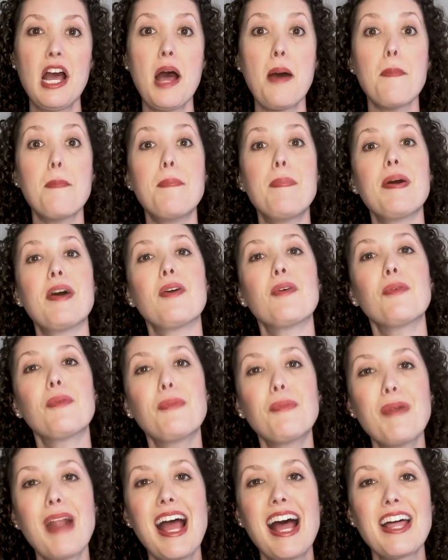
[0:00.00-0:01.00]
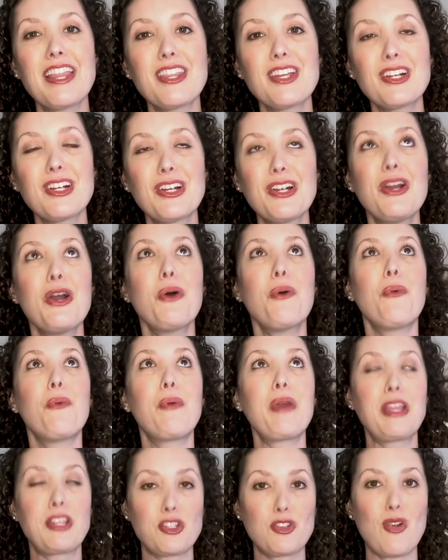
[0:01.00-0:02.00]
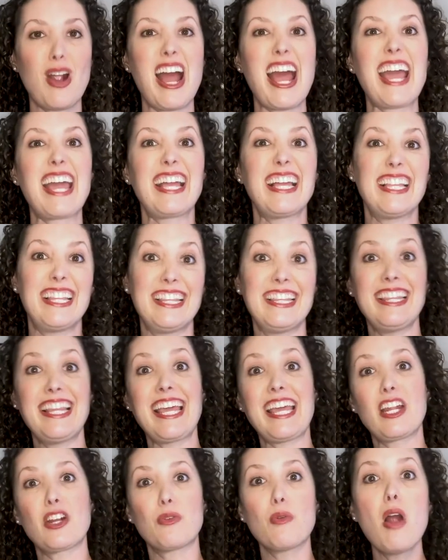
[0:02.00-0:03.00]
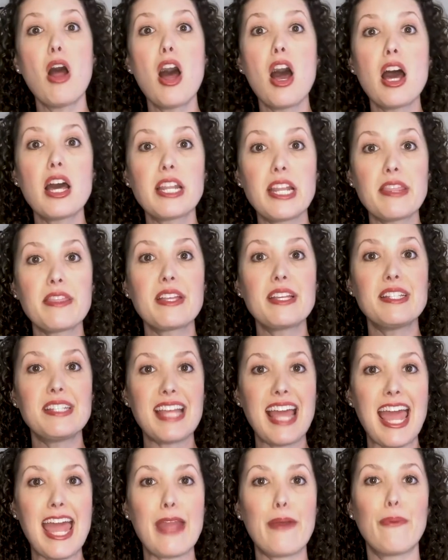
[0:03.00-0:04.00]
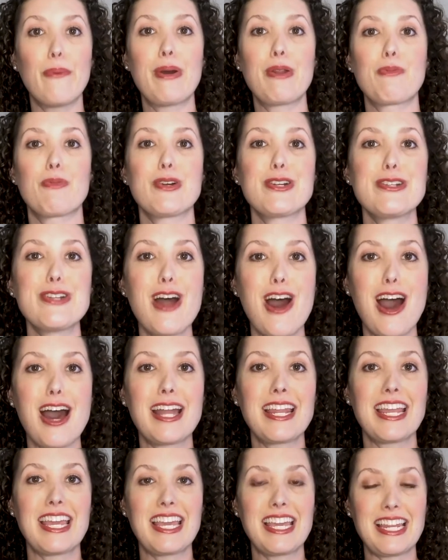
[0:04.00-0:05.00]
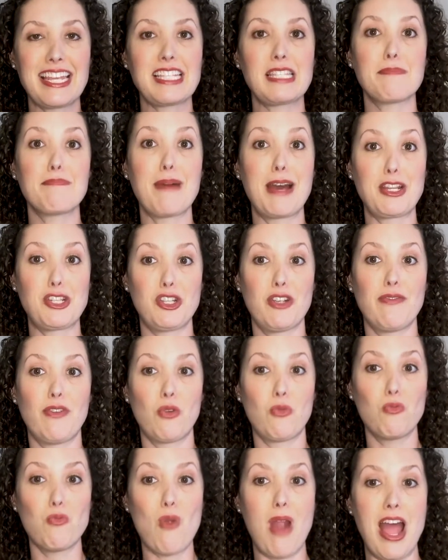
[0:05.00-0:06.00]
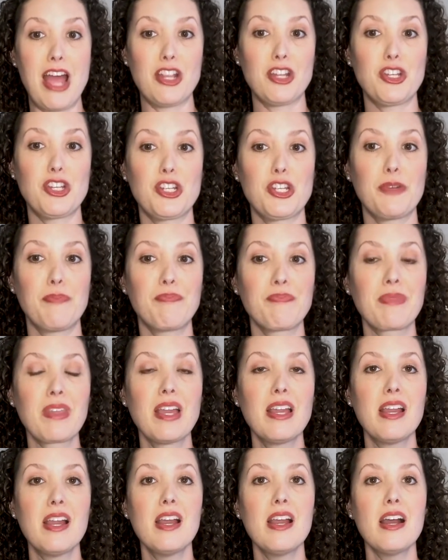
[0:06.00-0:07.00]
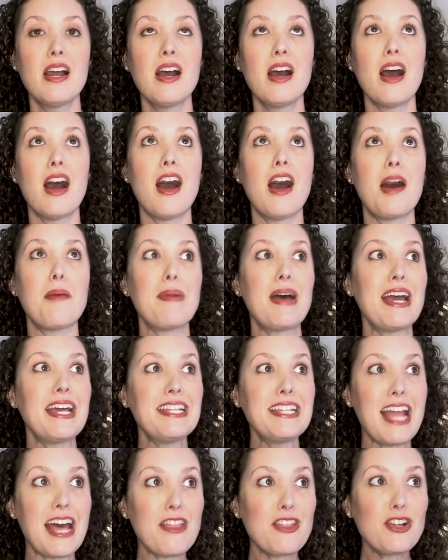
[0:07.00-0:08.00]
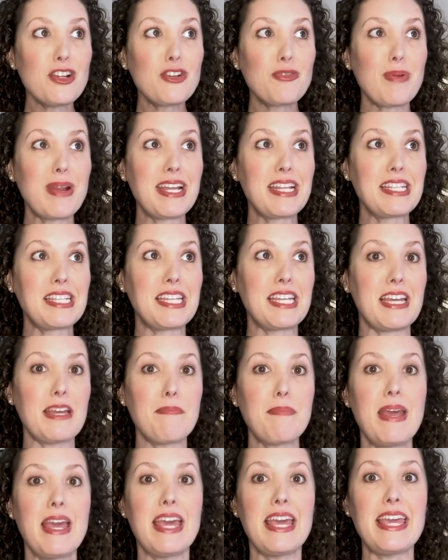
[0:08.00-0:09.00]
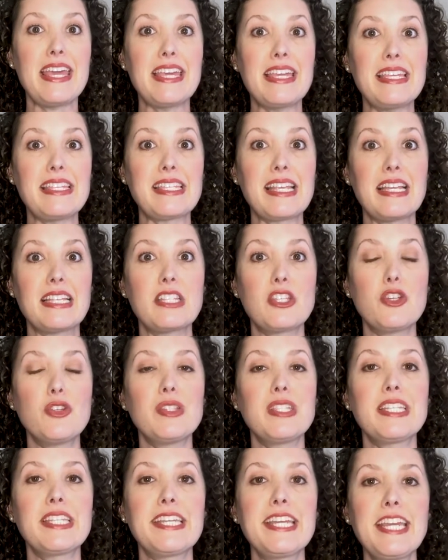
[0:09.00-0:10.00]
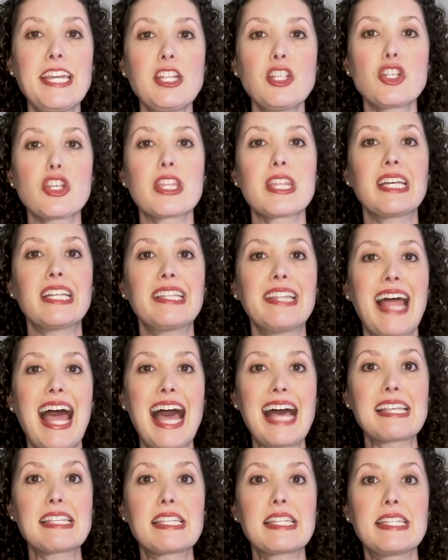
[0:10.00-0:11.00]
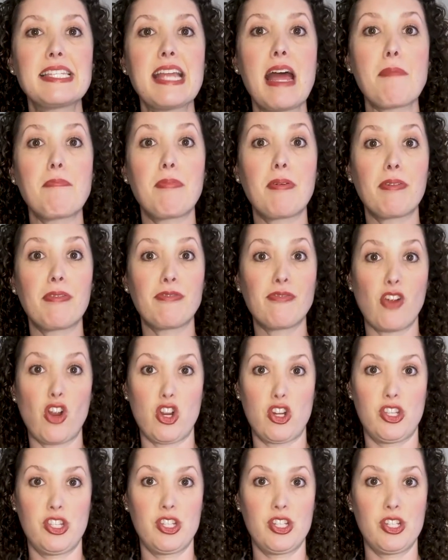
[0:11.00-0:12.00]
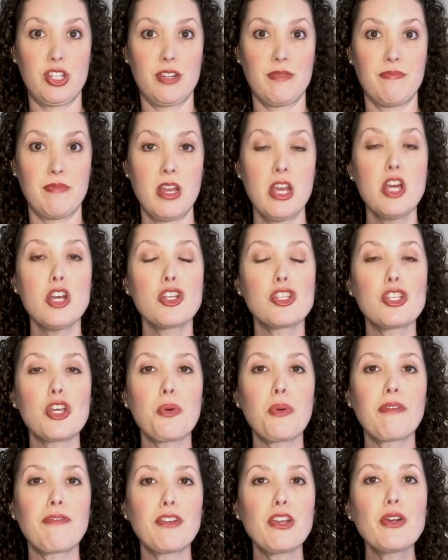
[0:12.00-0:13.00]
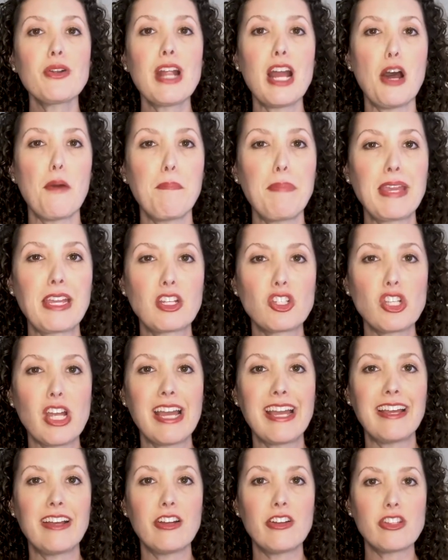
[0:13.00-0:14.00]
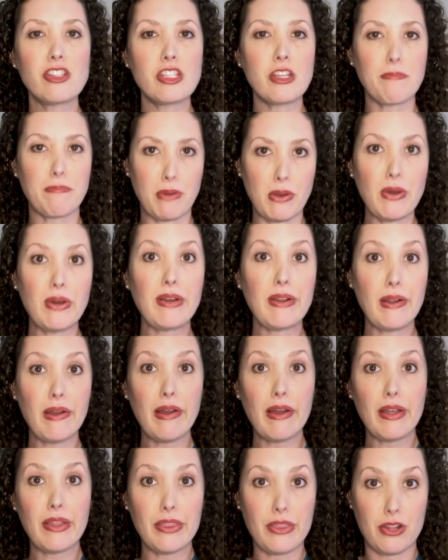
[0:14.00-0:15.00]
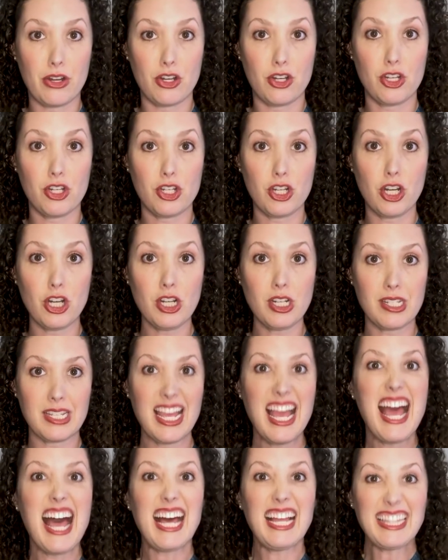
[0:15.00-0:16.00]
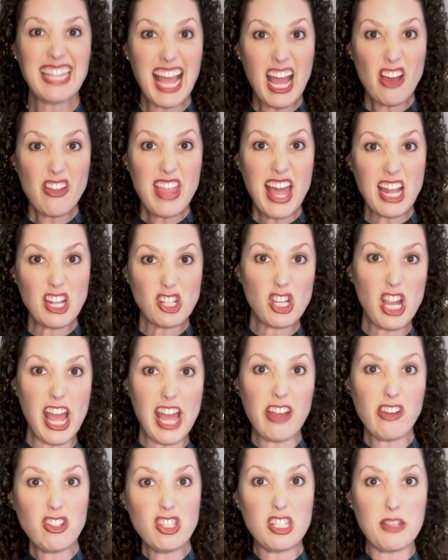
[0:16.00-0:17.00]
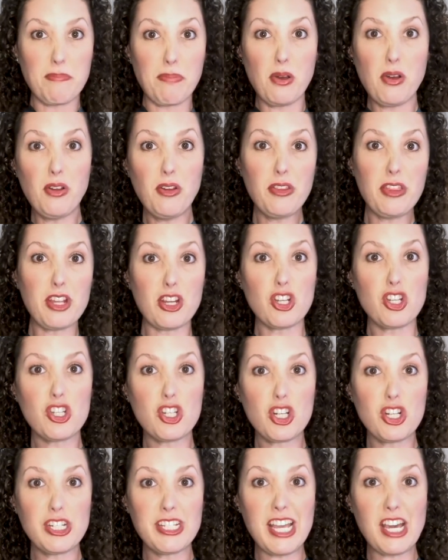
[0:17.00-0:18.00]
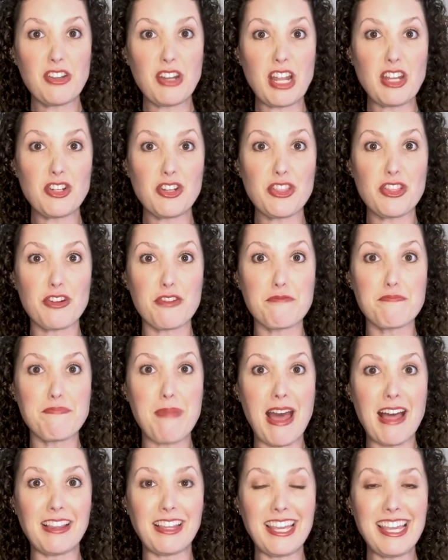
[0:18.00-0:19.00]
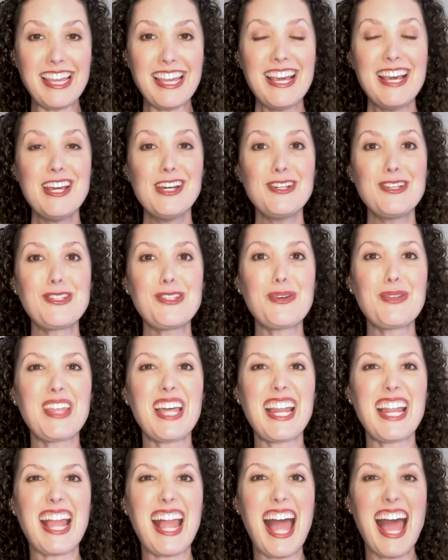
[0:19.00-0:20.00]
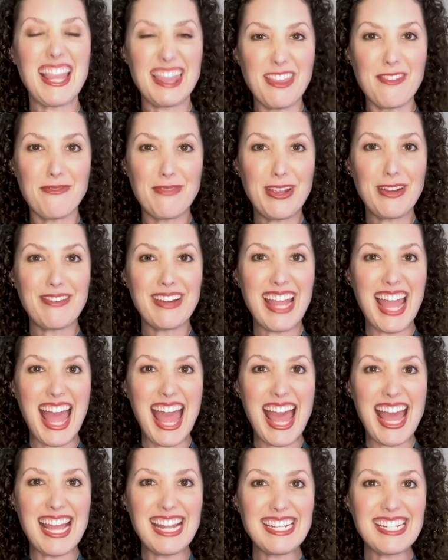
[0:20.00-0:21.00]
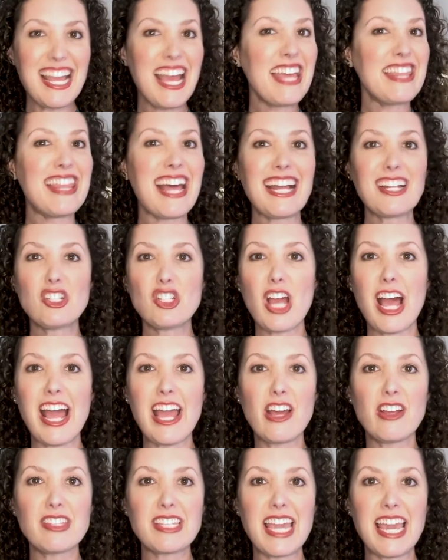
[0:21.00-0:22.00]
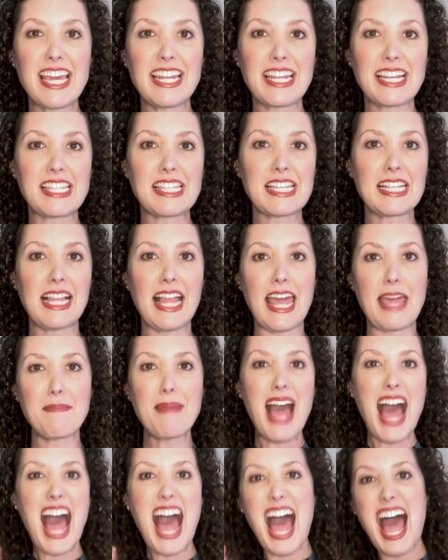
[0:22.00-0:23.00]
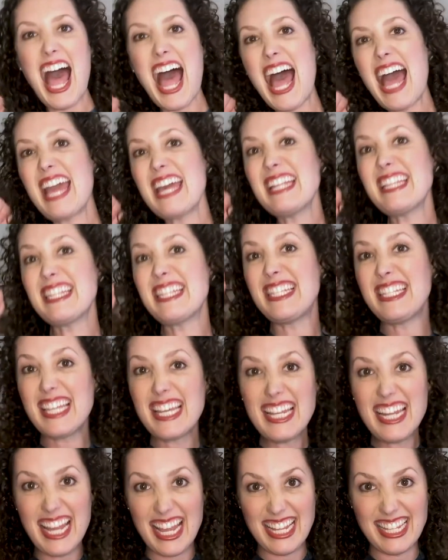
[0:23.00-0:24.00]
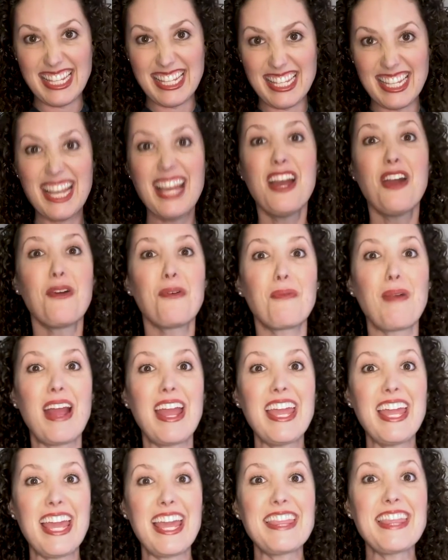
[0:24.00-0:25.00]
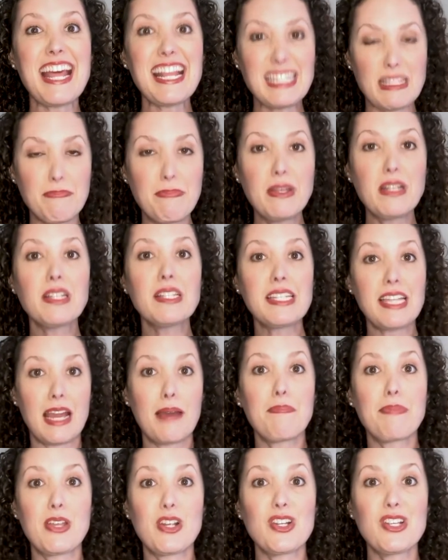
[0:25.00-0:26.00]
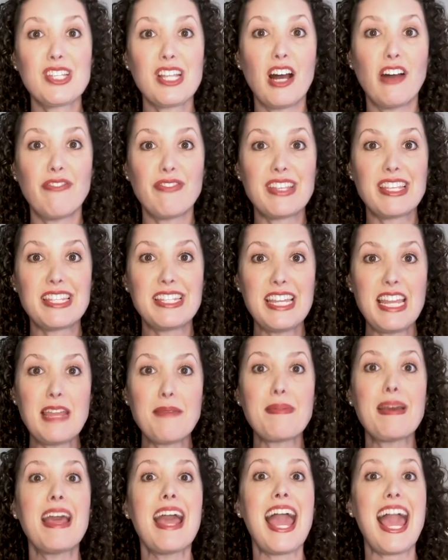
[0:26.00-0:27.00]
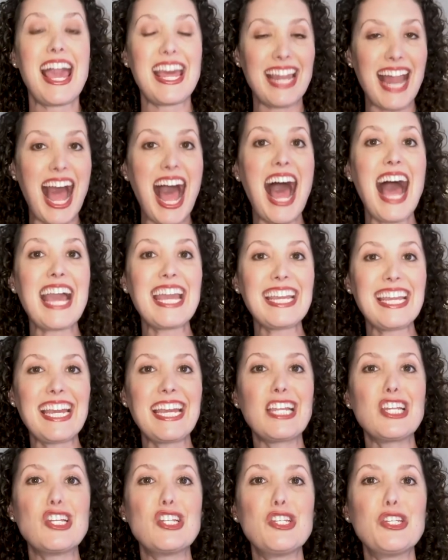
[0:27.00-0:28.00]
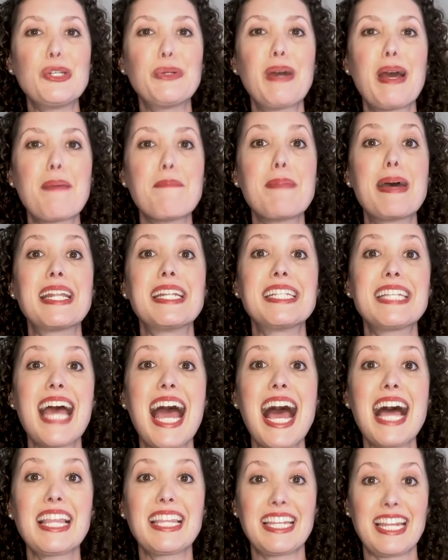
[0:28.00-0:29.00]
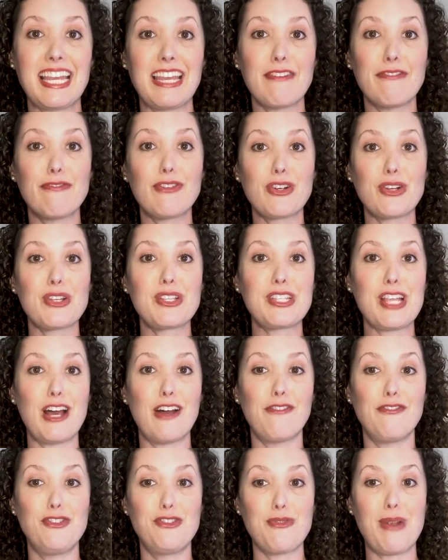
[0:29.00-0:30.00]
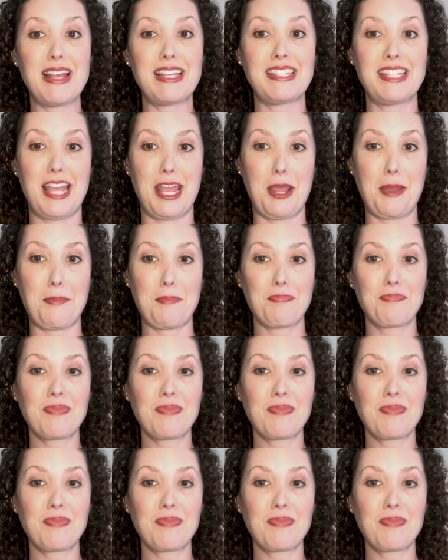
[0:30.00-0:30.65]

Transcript: but rather we try later on in the day when we're not in as much of a rush. Another great tip is to teach the last step first. So if you're helping a child to put on their shirt, allow that child to pull their shirt down under their belly so that at the very end, that child can exclaim, "I did it," right? that's building up their self-esteem and I can do it mentality for self-dressing.